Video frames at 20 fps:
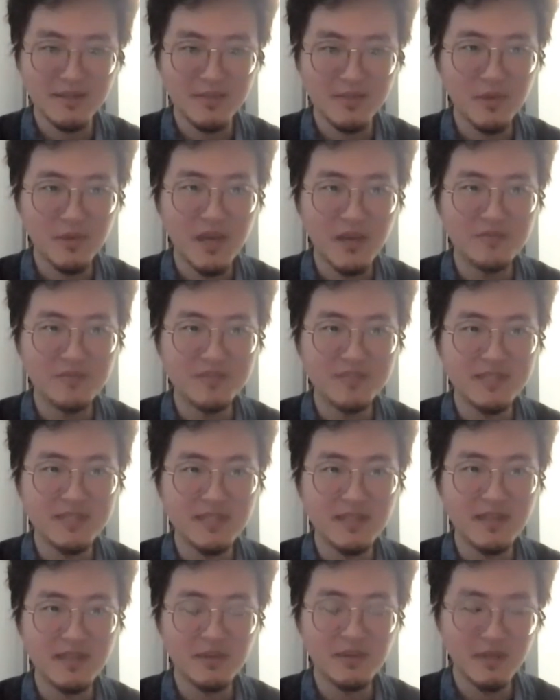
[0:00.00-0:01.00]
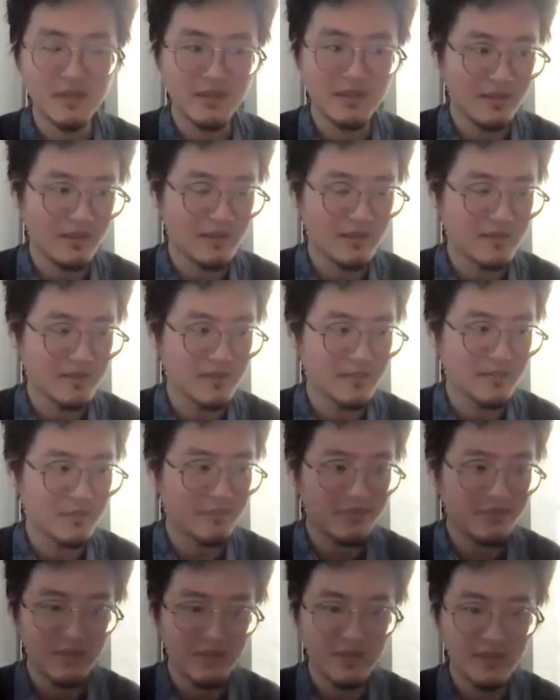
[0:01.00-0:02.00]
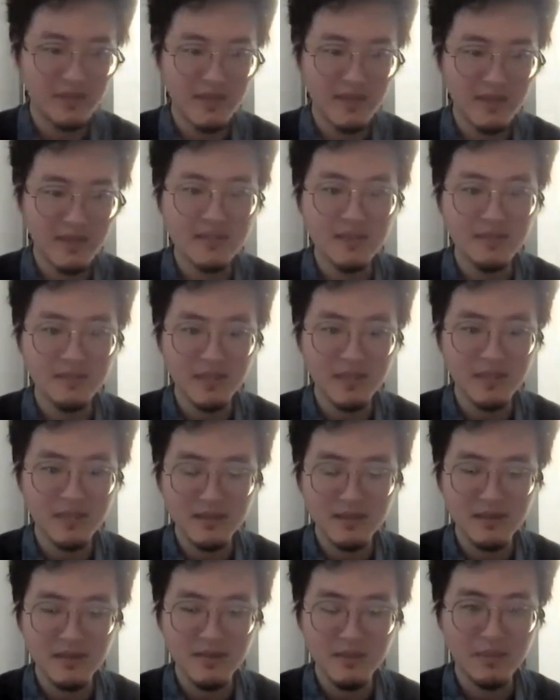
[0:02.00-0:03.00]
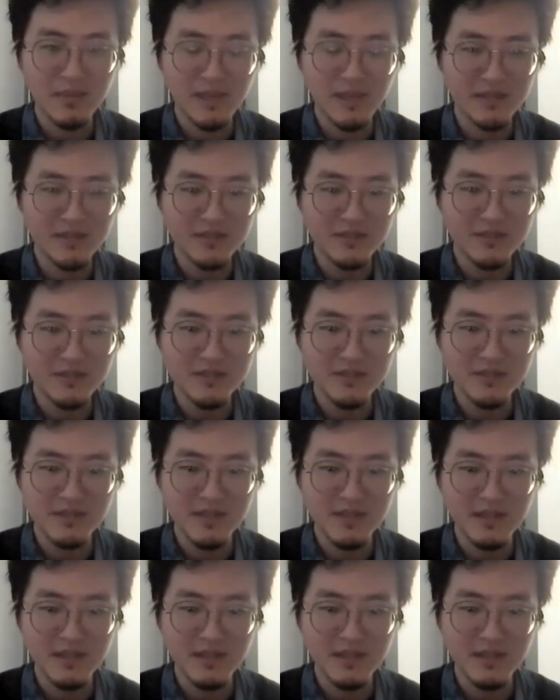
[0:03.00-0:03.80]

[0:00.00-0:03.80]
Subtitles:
You kind of see that in some of the academic publications,